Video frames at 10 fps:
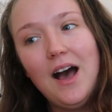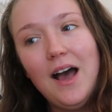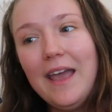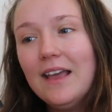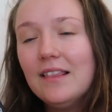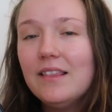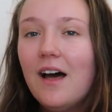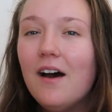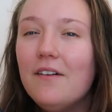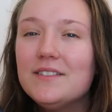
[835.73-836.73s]
I
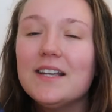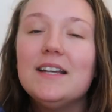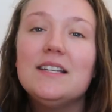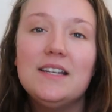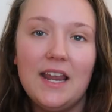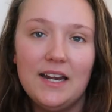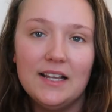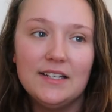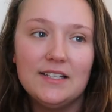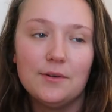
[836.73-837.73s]
loved. Like I didn't hate
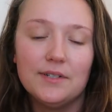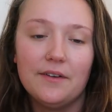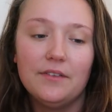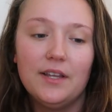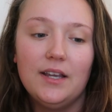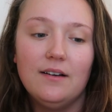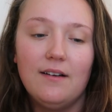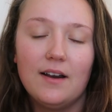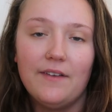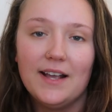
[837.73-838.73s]
it. There were definitely a
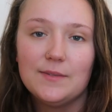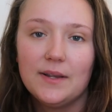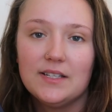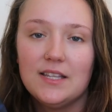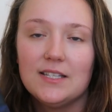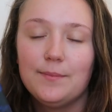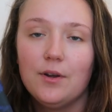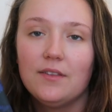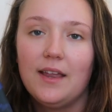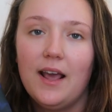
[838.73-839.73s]
lot of aspects to this
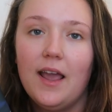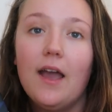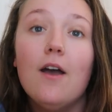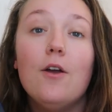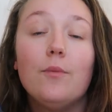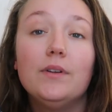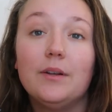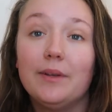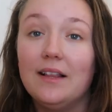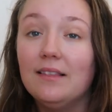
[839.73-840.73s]
book that I
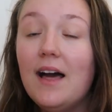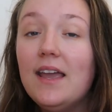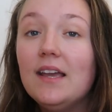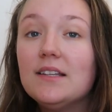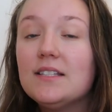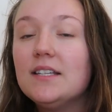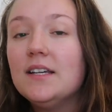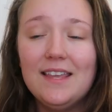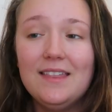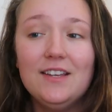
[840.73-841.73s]
really, really liked.
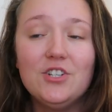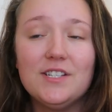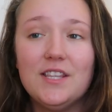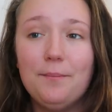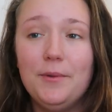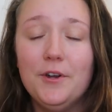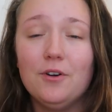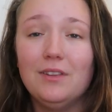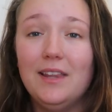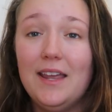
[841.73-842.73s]
I think just the
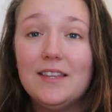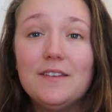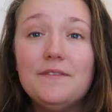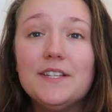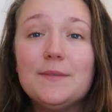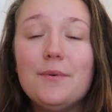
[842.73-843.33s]
pure length of this